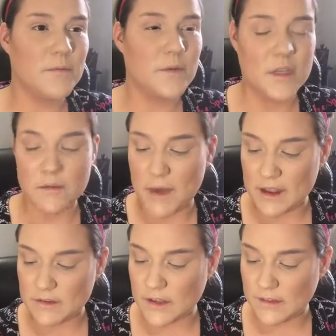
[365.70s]
with
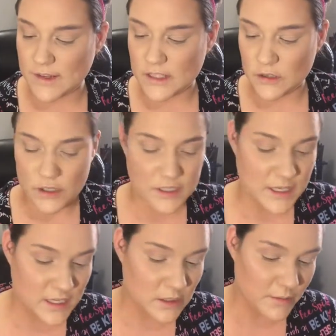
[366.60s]
MAC Fix Plus or a
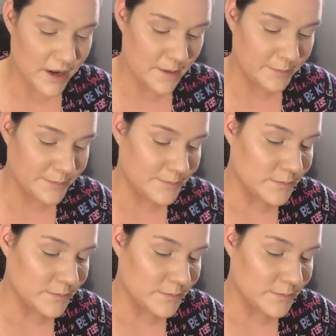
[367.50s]
setting spray.